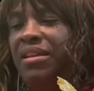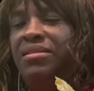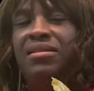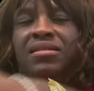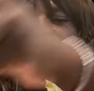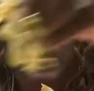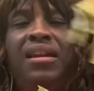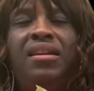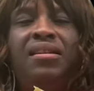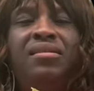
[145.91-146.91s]
Today
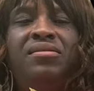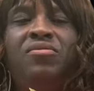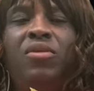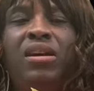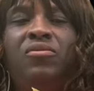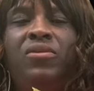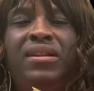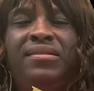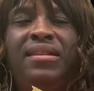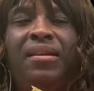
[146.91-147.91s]
is what,
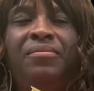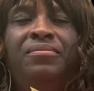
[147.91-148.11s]
Wednesday?